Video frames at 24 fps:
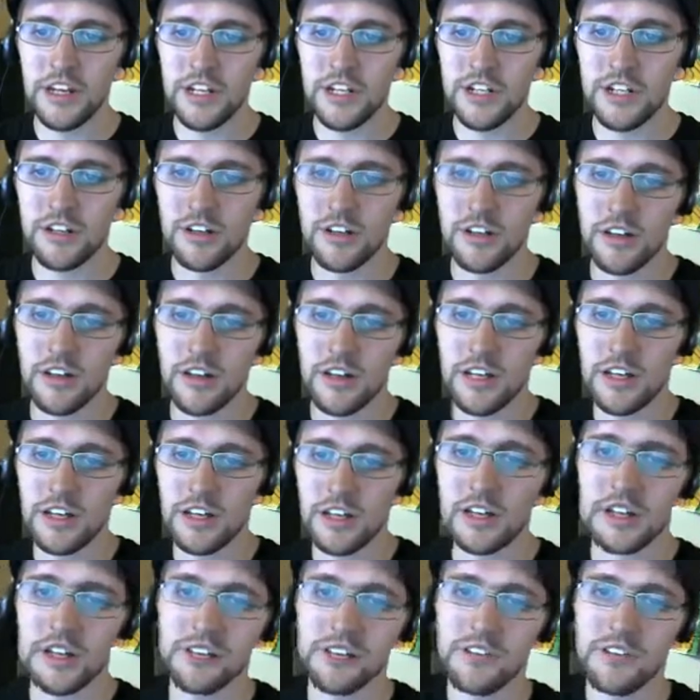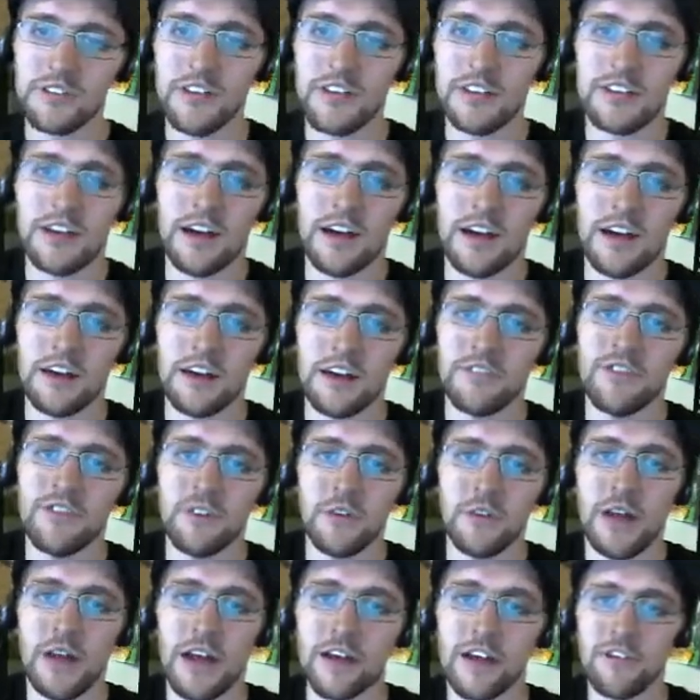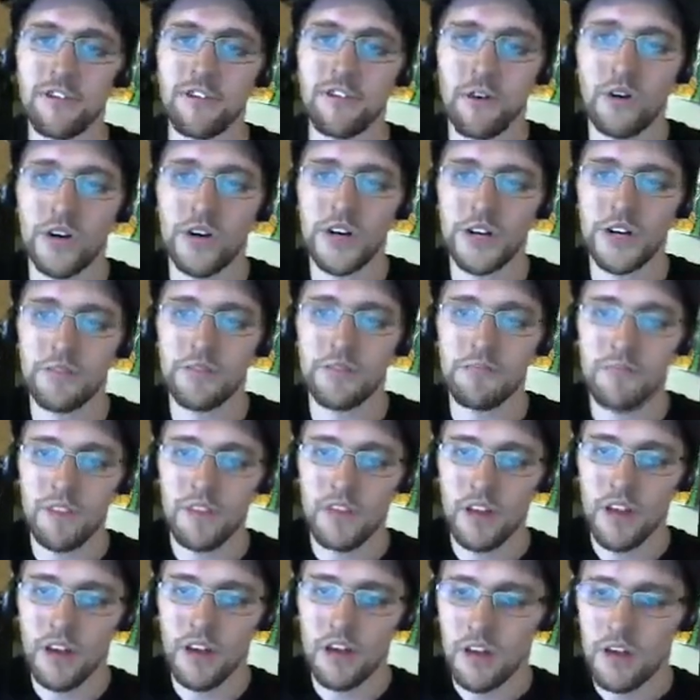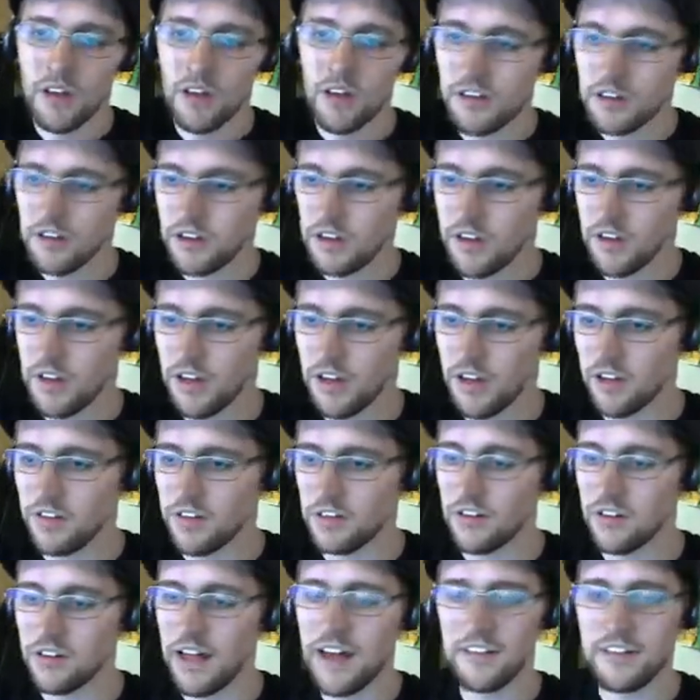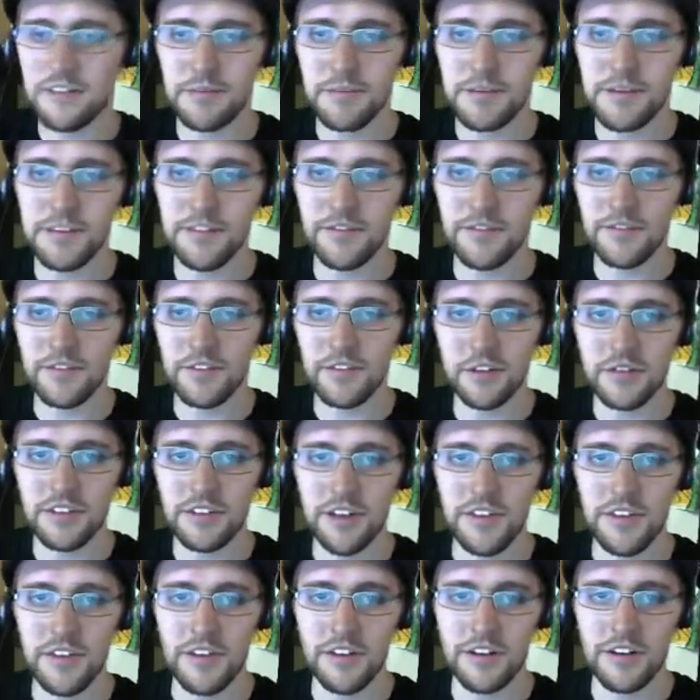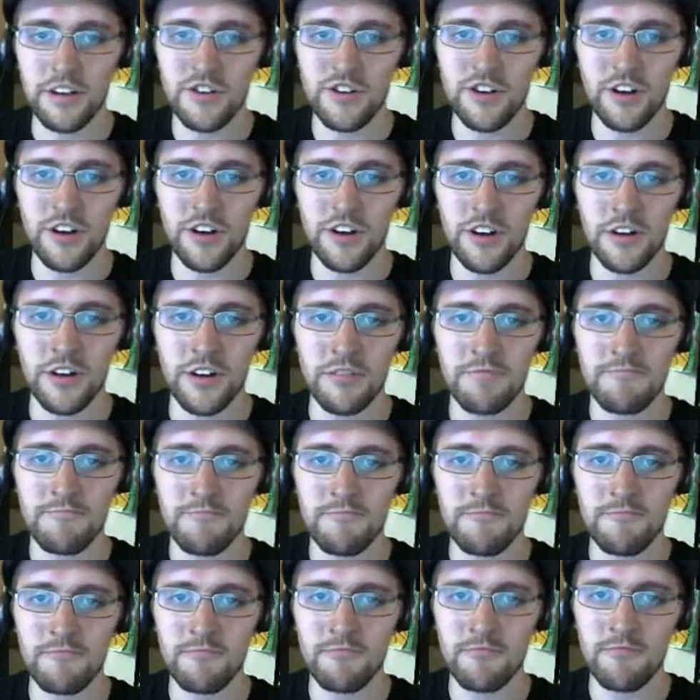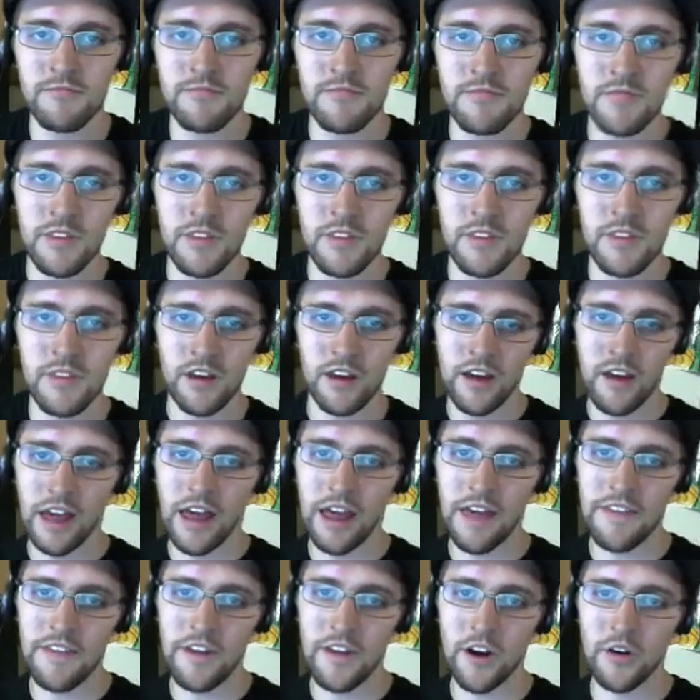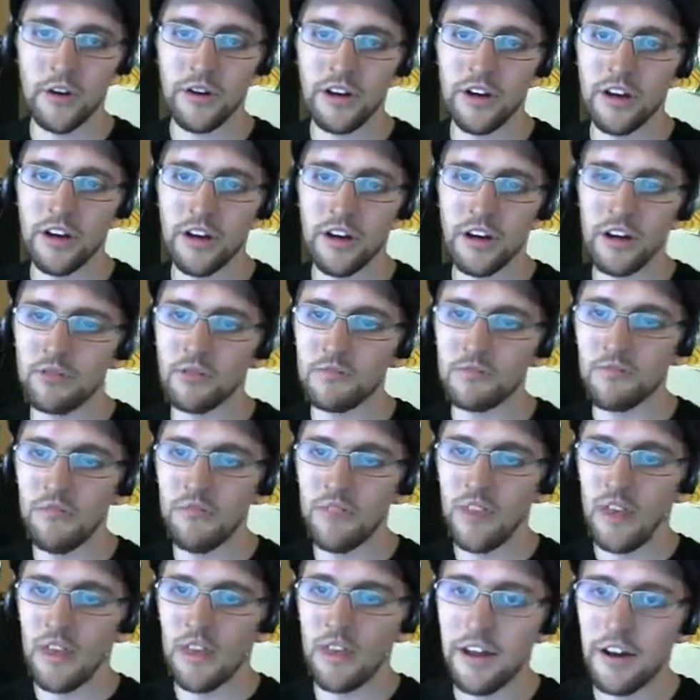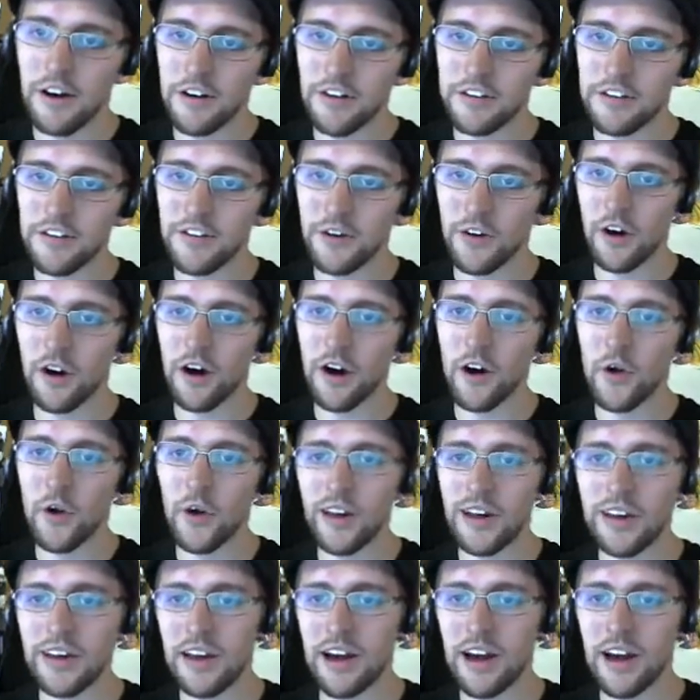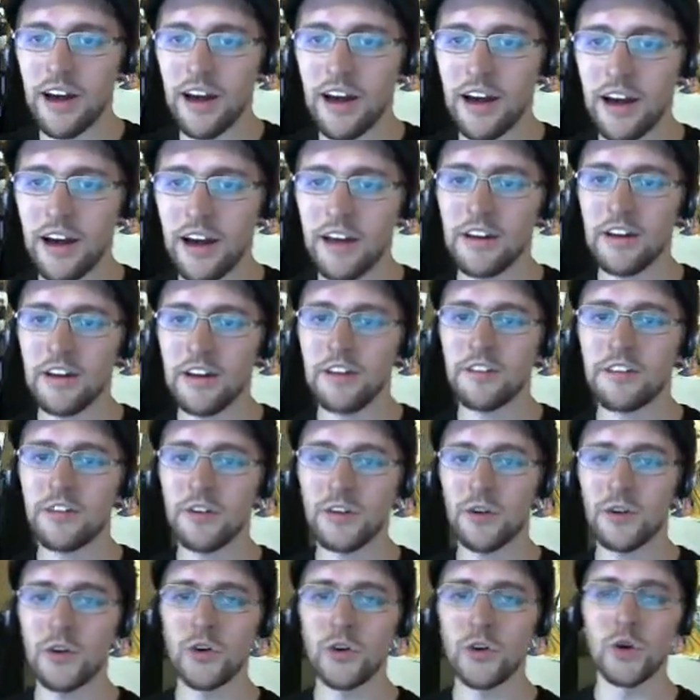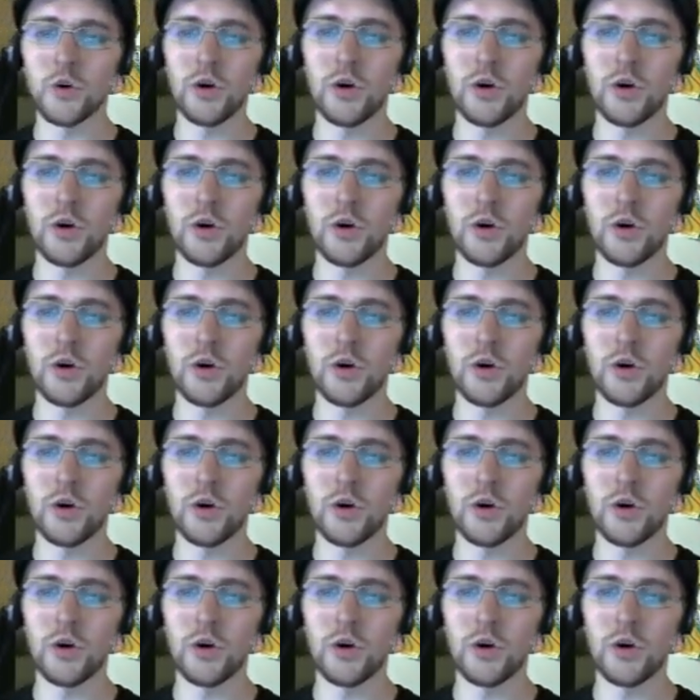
to the healer, just because that's kind of generally what I enjoy. Get the last piece of loot in the dungeon. And there we go. There is your quick guide to